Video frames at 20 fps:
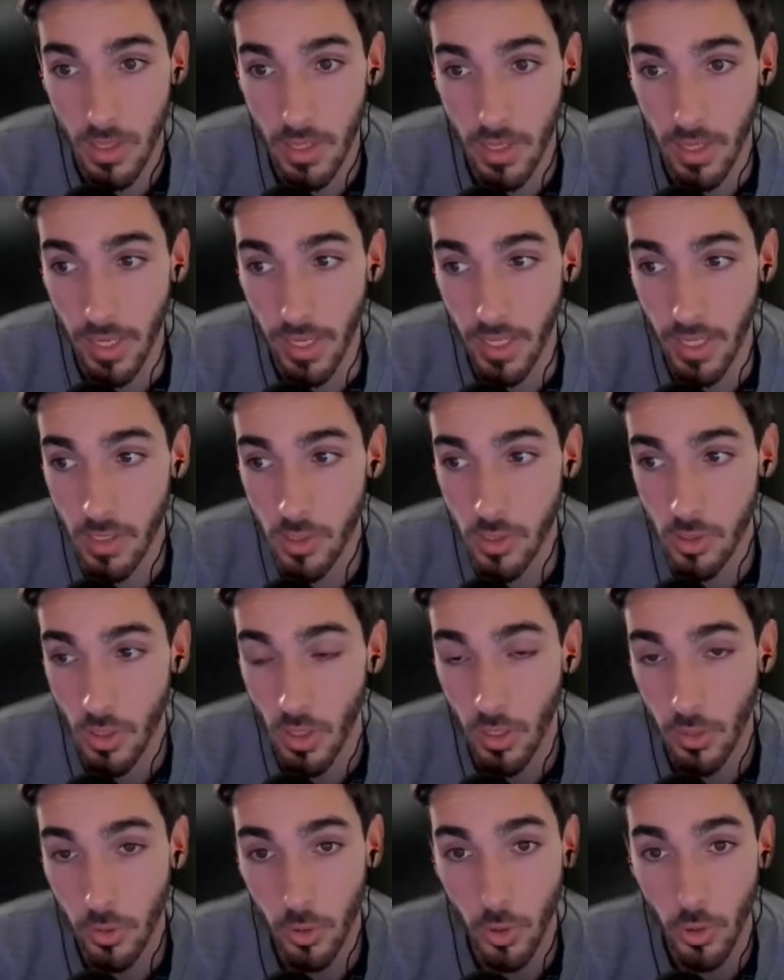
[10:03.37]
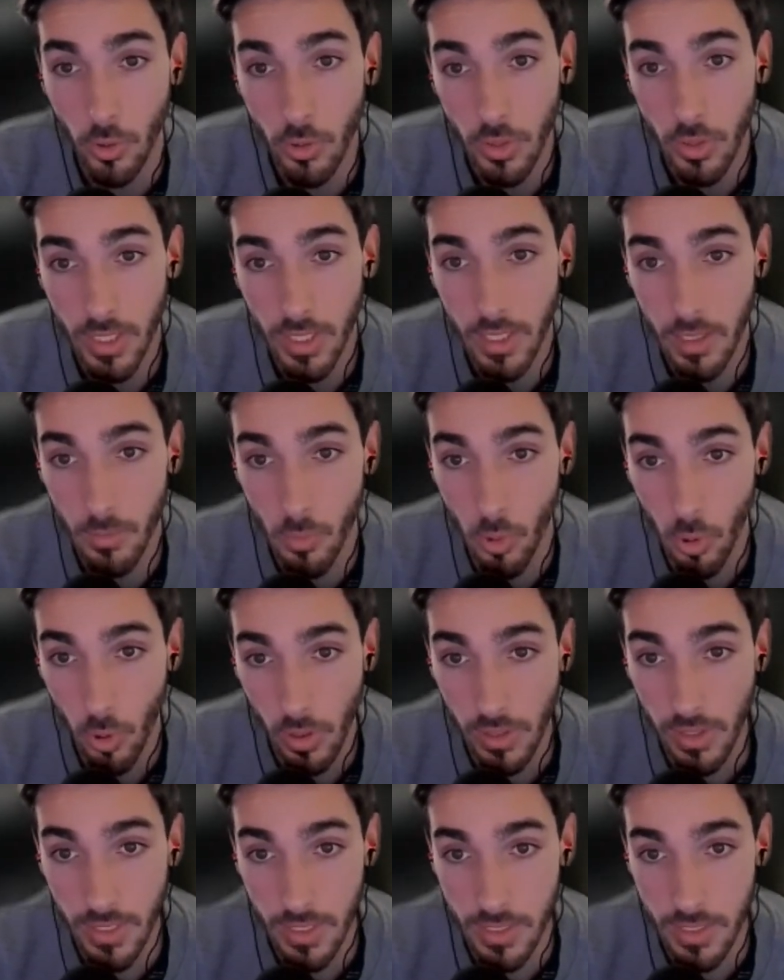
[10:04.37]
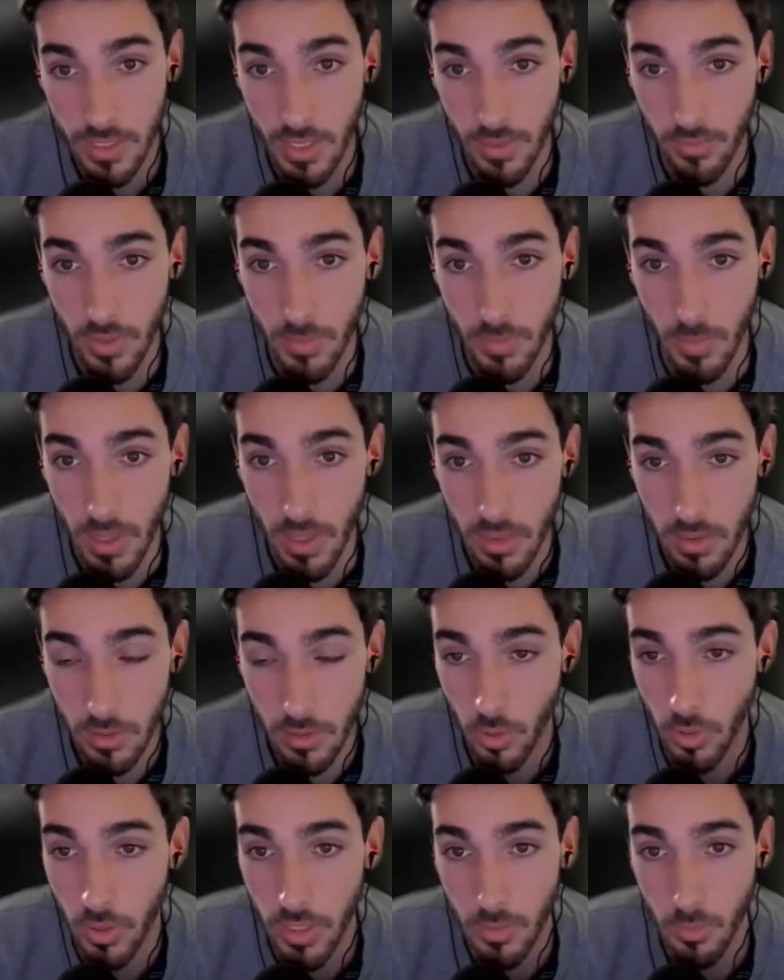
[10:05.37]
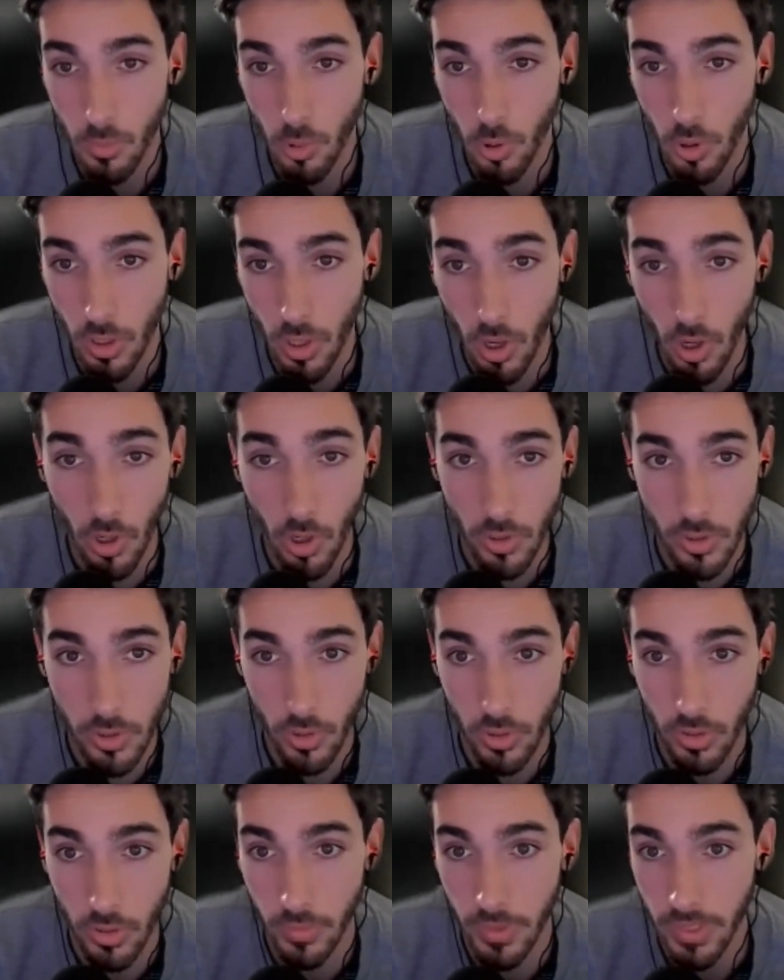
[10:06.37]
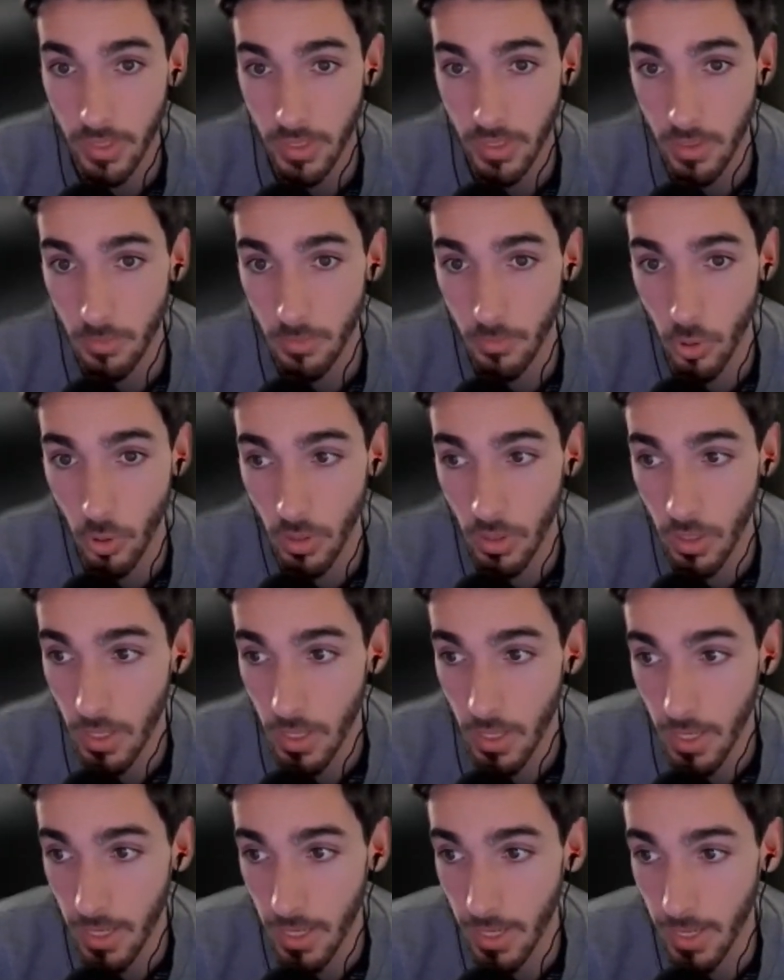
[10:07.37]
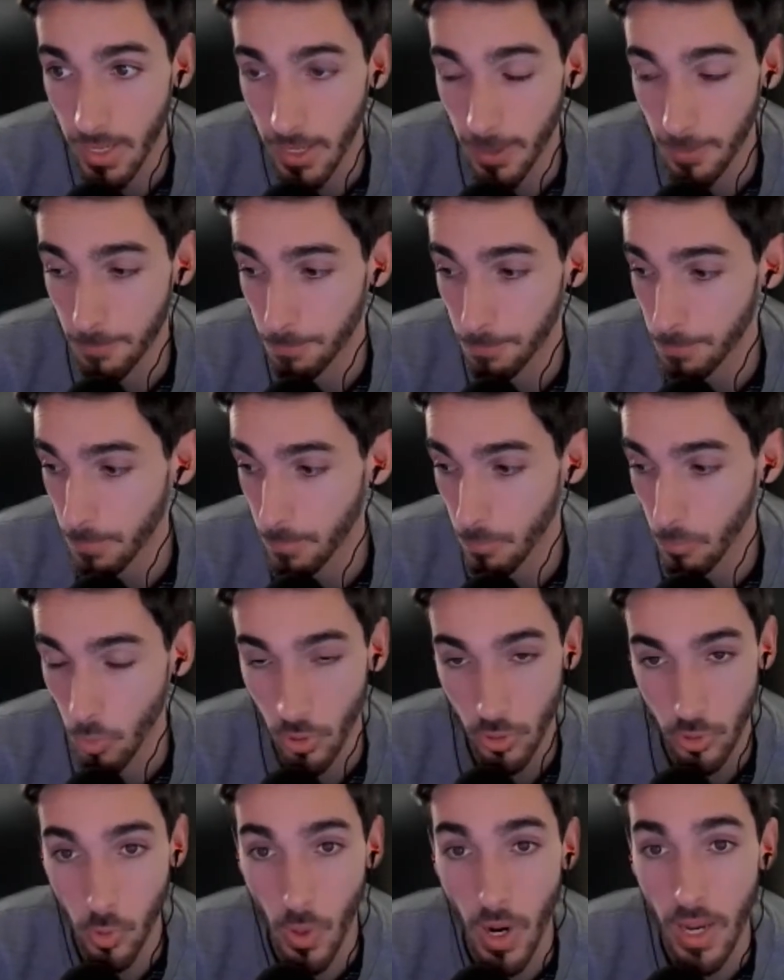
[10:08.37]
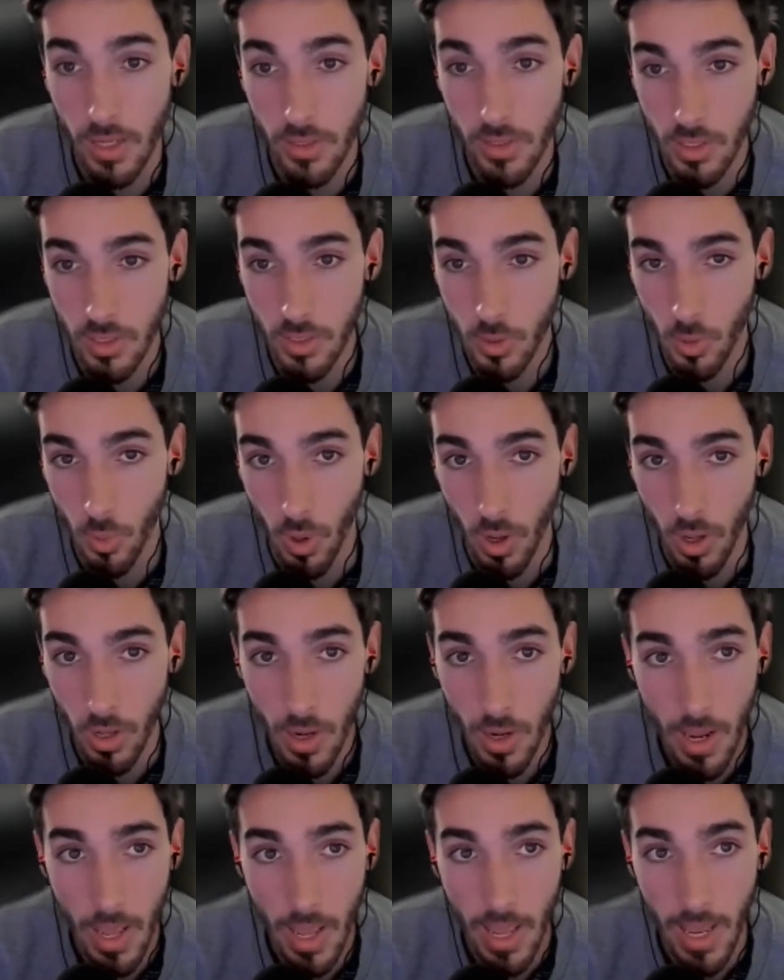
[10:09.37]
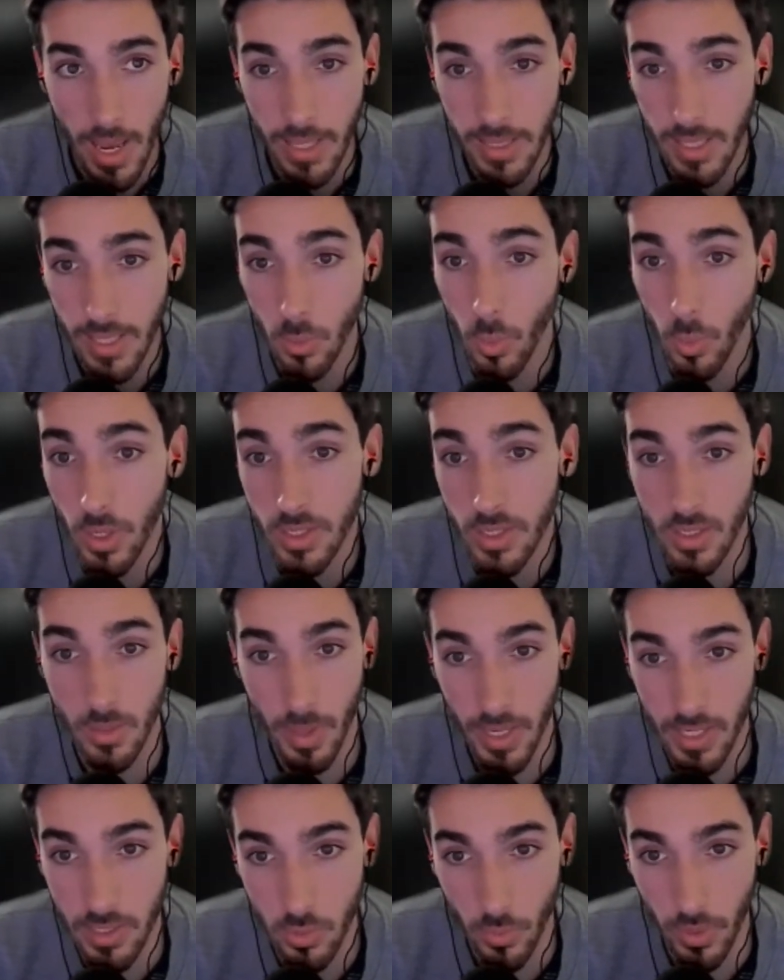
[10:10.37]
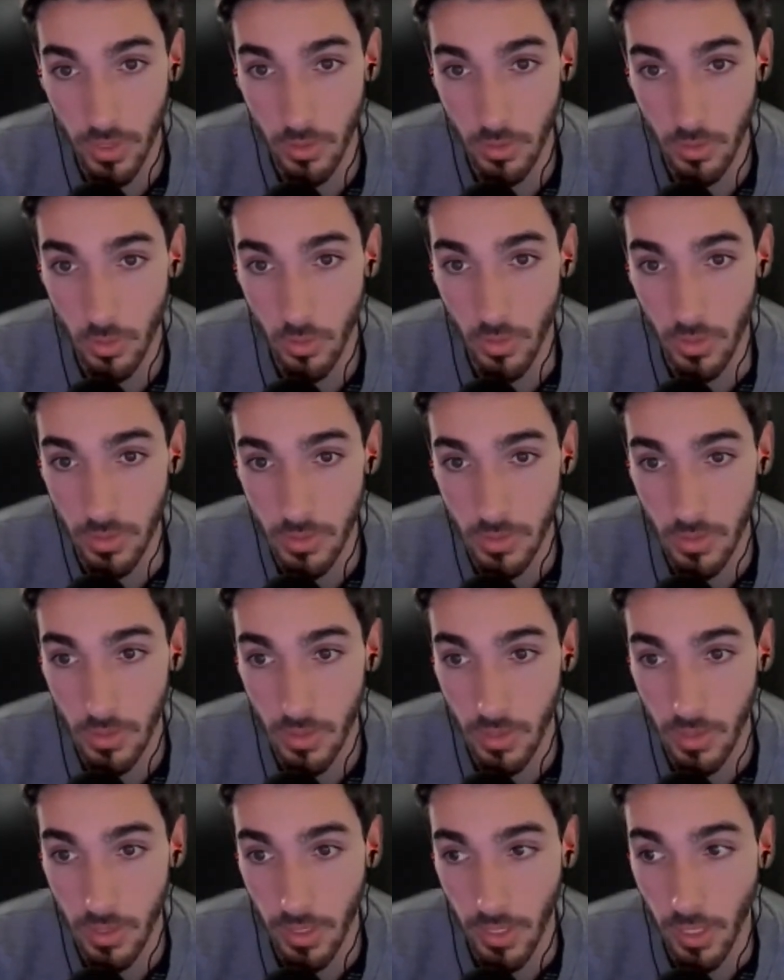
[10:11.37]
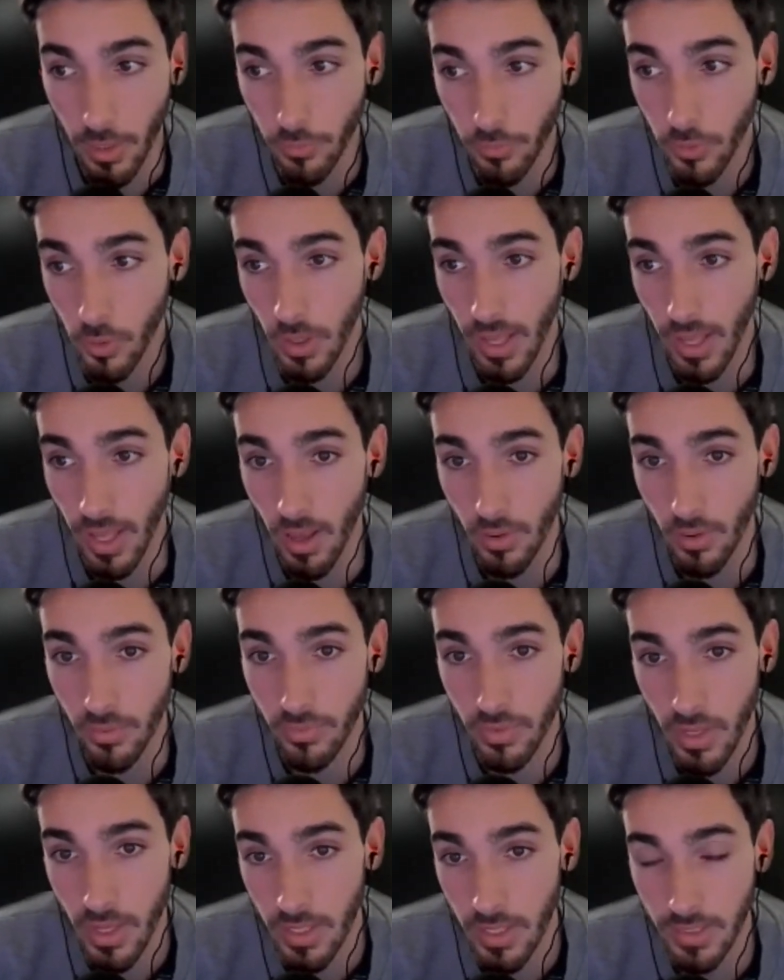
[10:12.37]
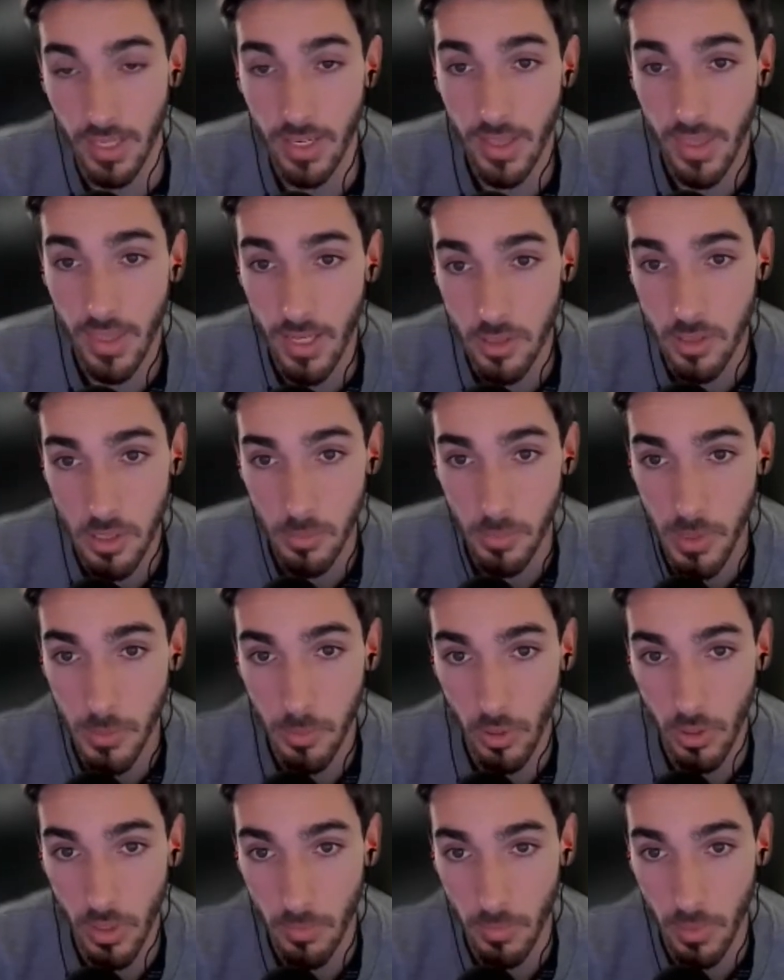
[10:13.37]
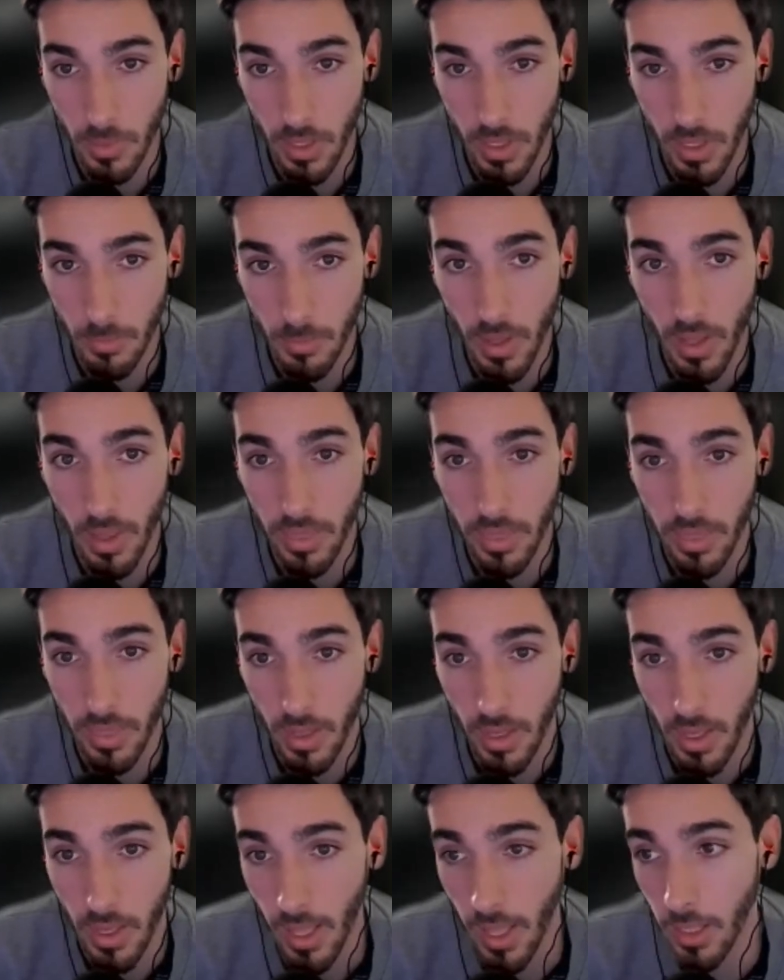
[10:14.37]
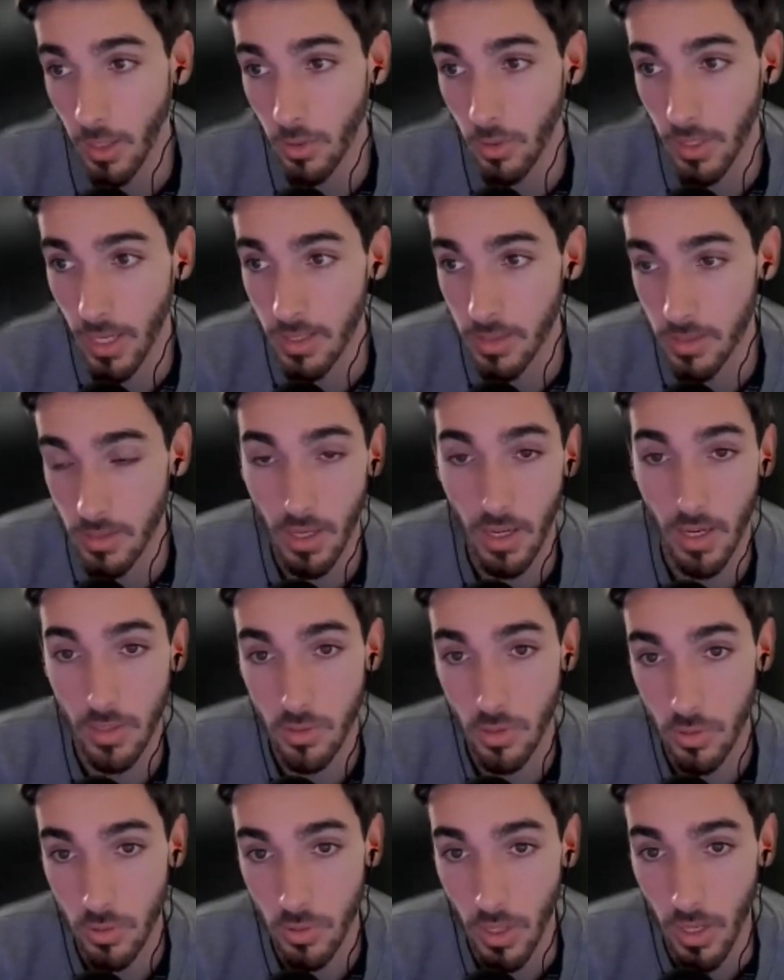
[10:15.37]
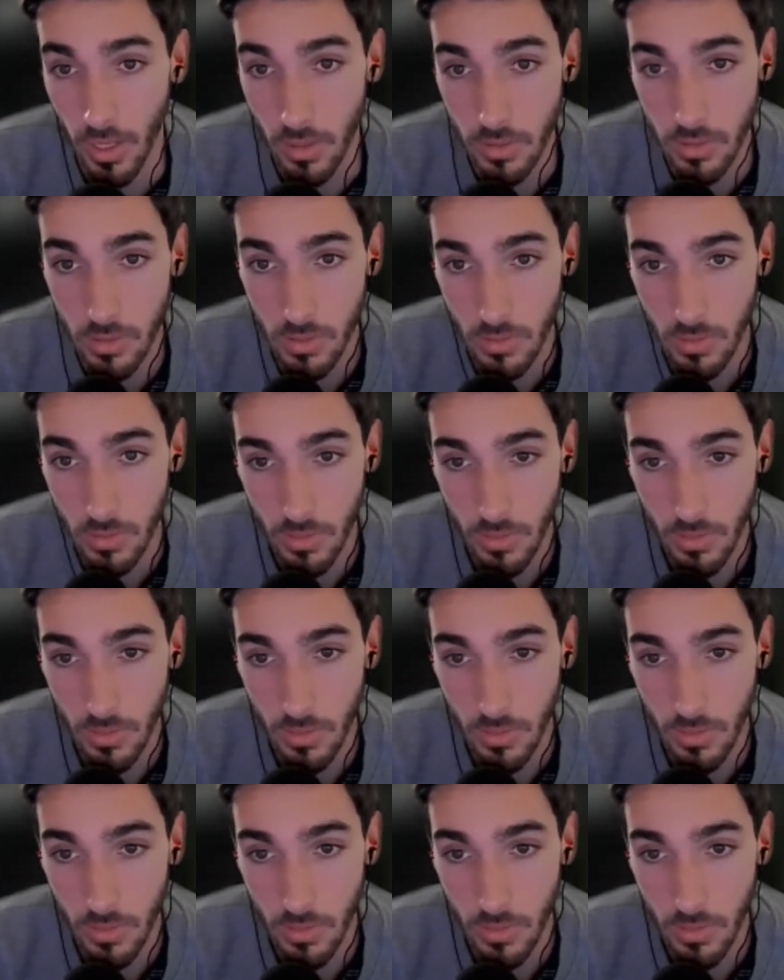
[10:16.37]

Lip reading: Do you need more leads every month? Do you need more calls, or do we need more trials and so on? And then what is the best way to do it? If you have 10,000 people a month and you get 100 trials,